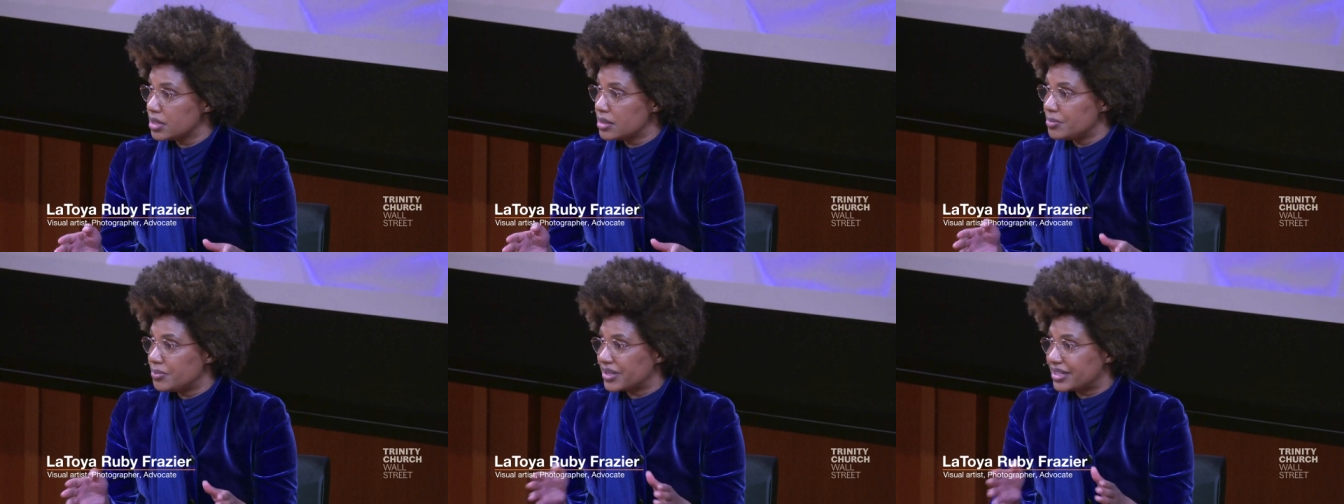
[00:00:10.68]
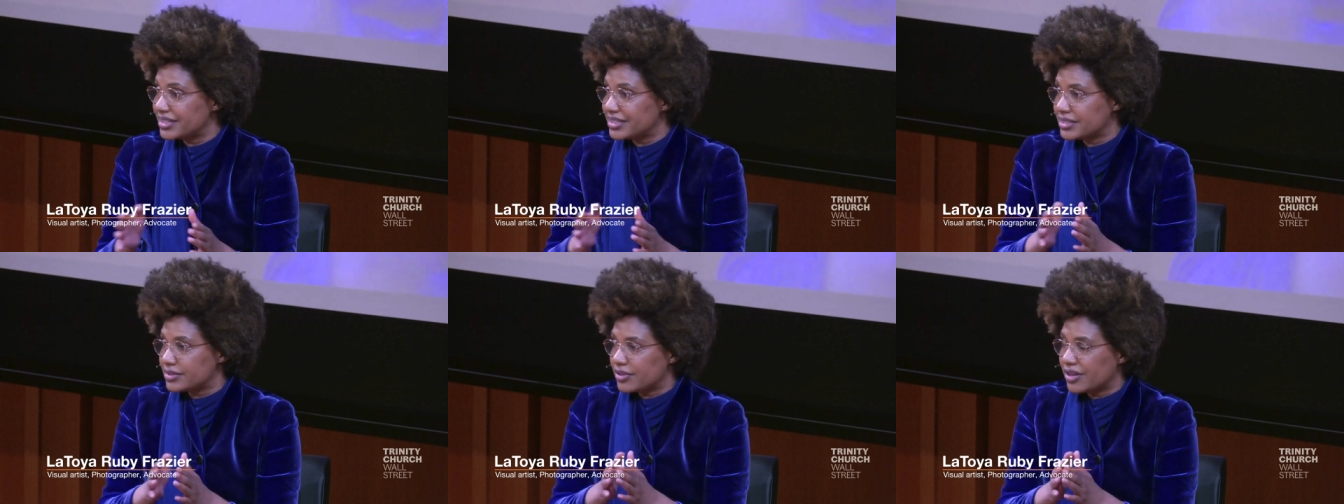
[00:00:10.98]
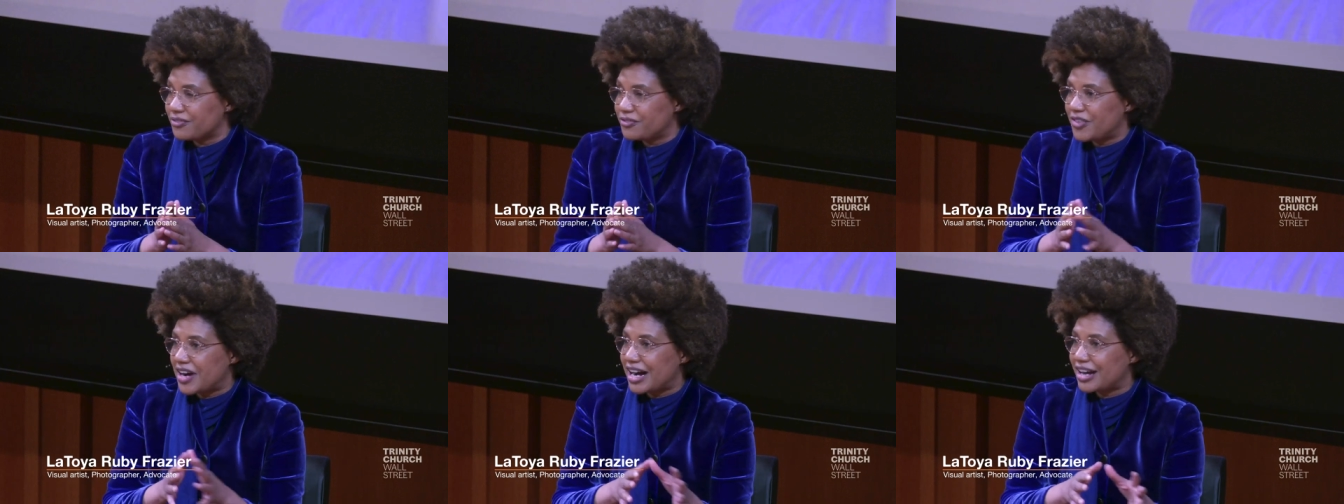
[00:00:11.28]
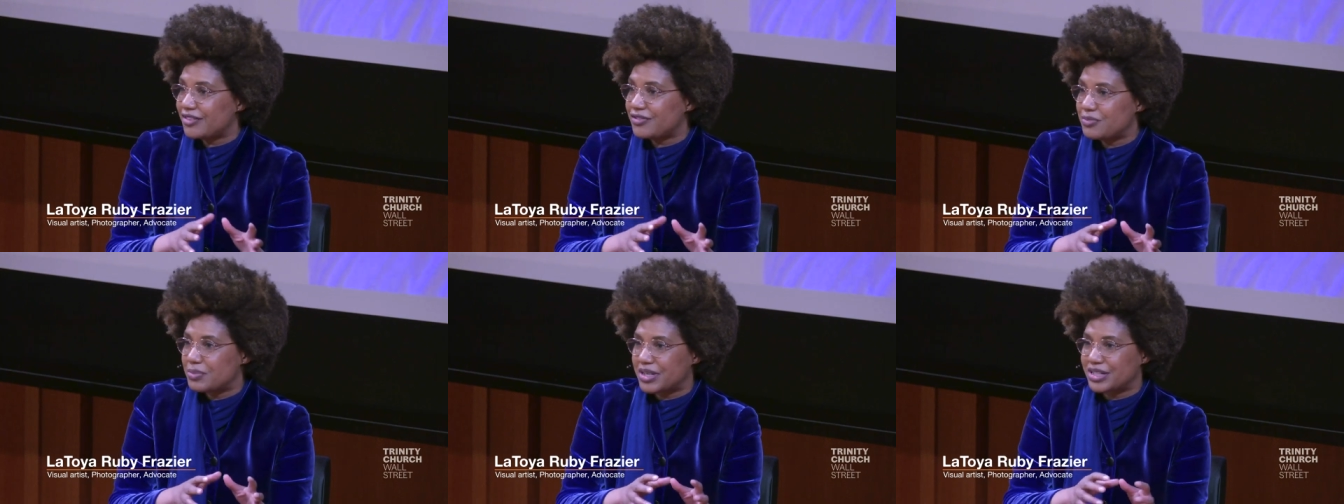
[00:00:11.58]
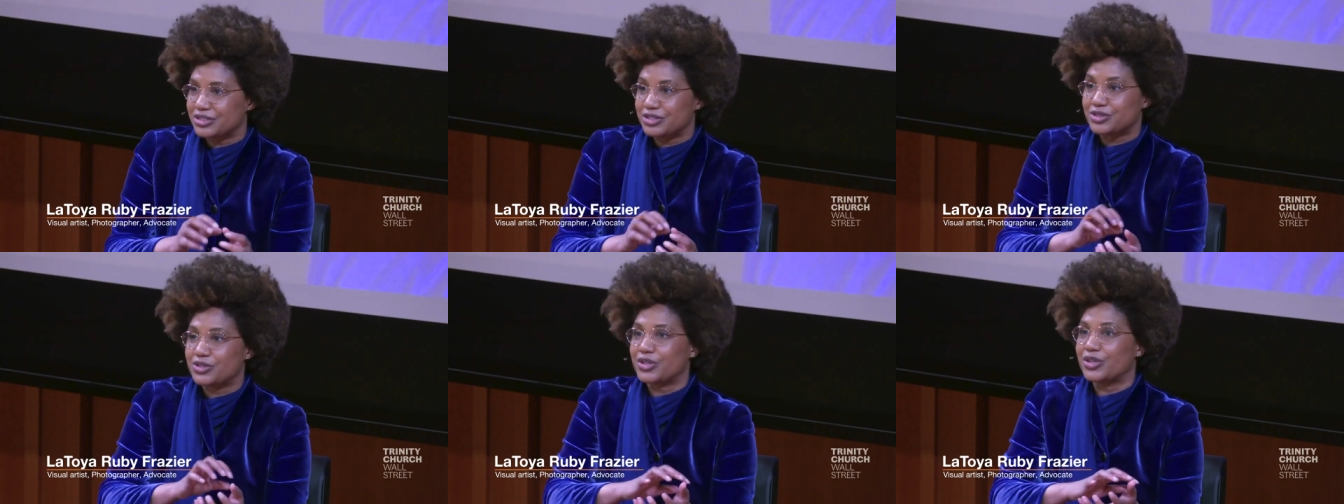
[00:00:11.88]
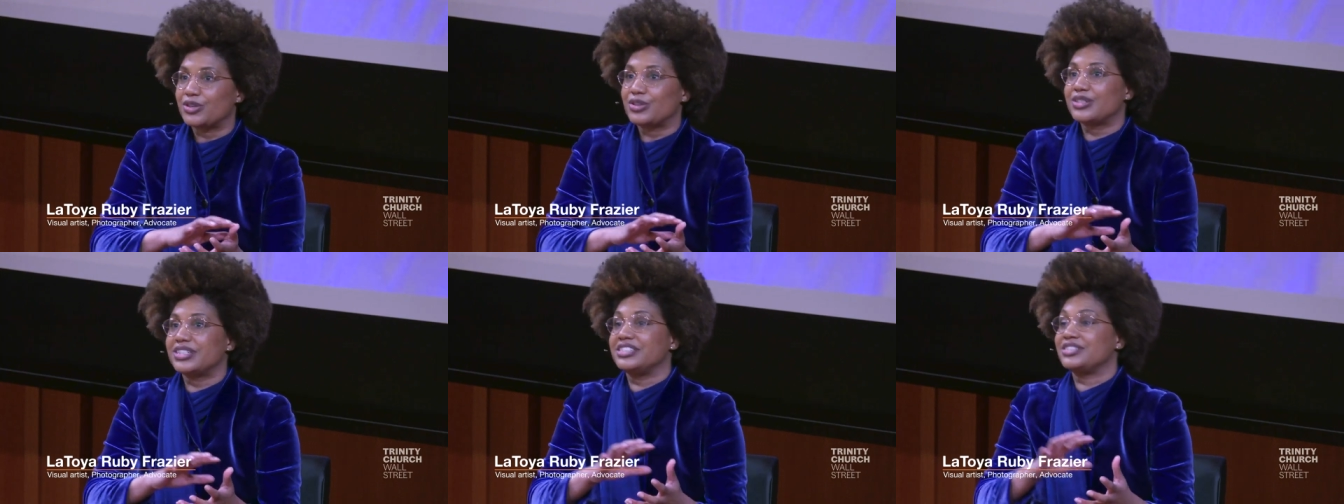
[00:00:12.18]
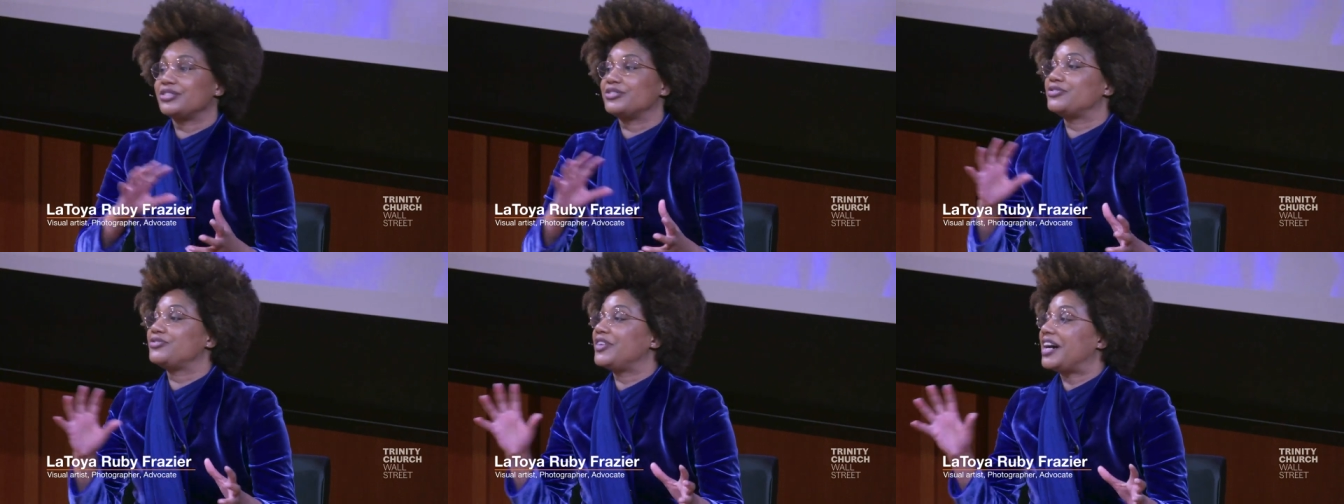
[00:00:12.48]
because five months turned
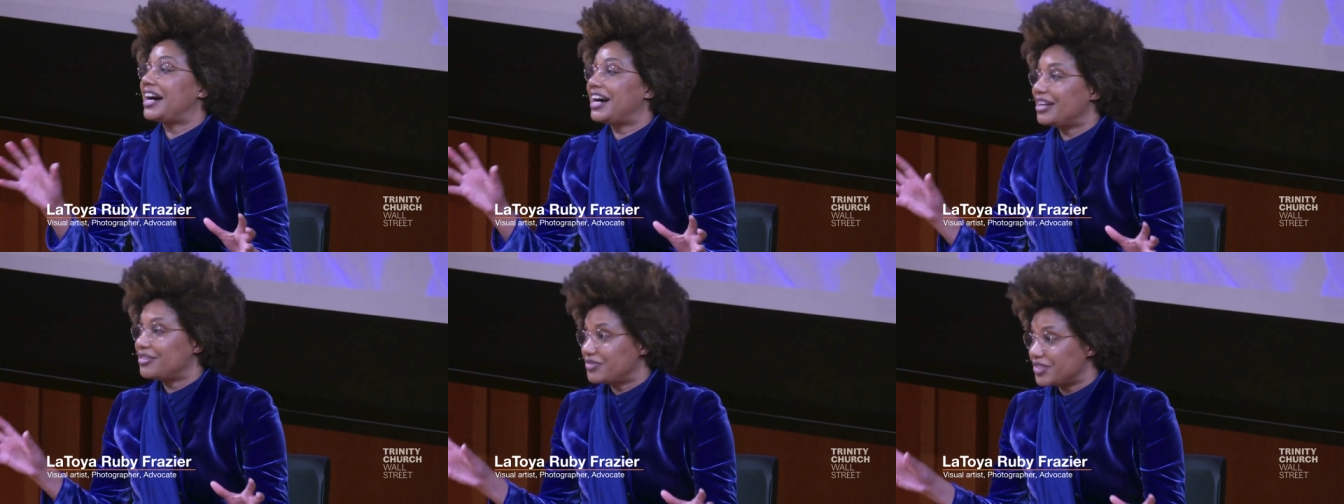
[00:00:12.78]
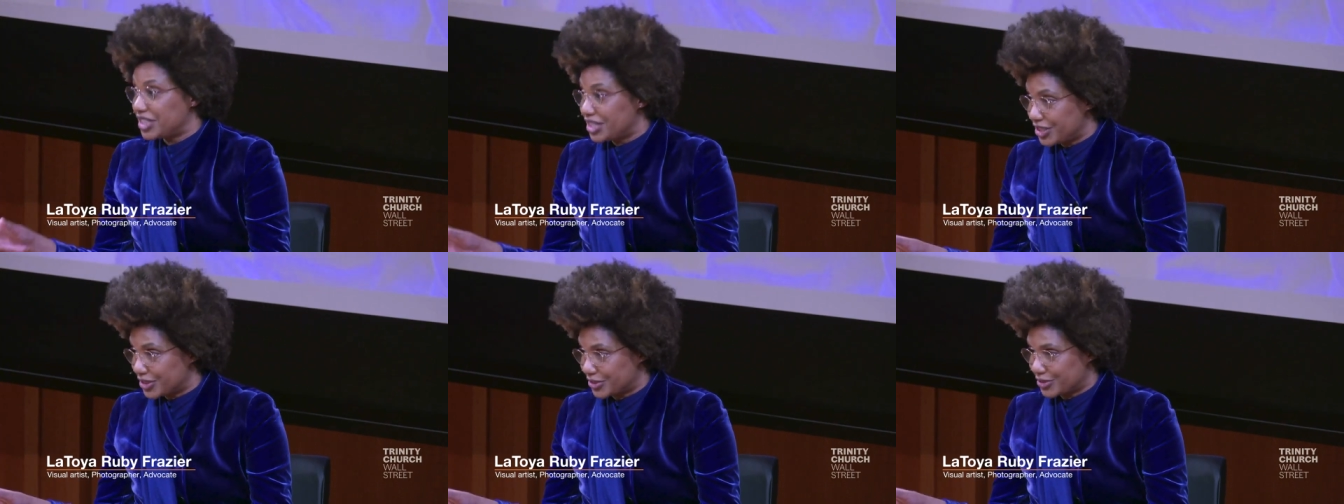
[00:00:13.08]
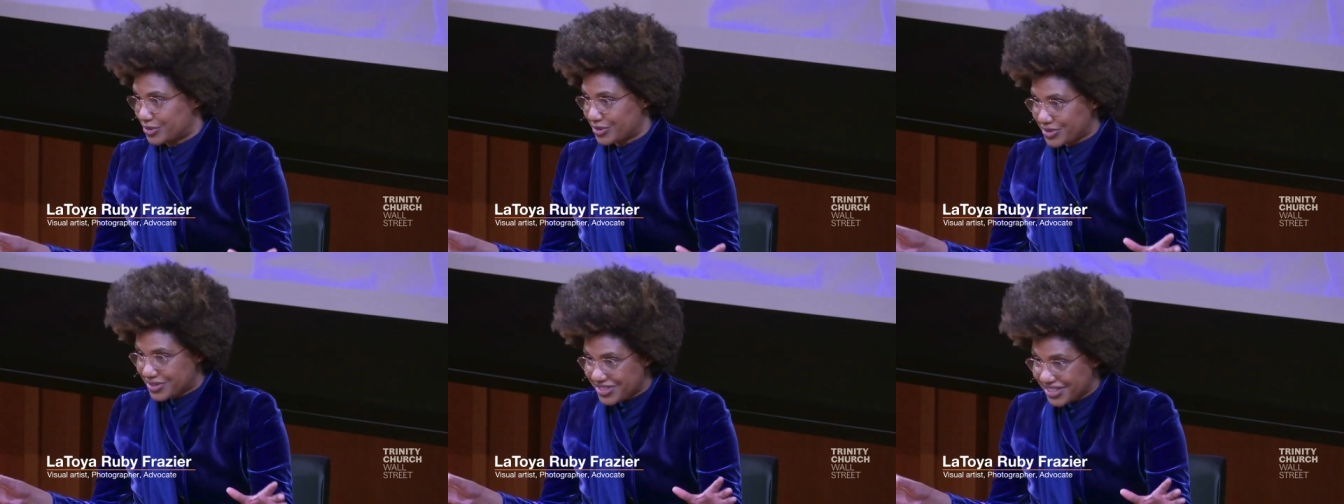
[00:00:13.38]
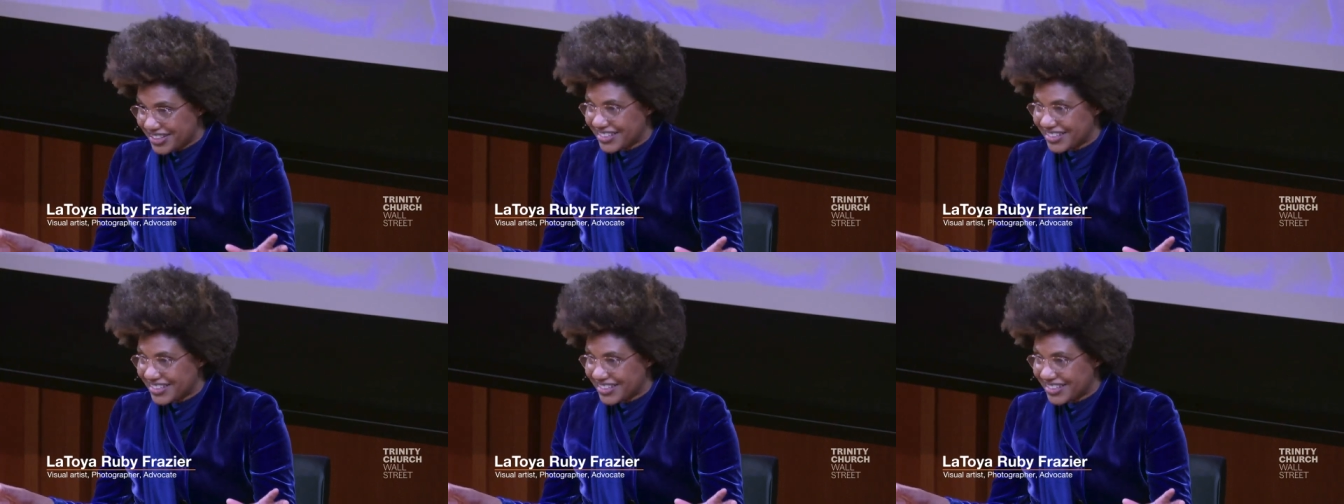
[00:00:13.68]
into five years,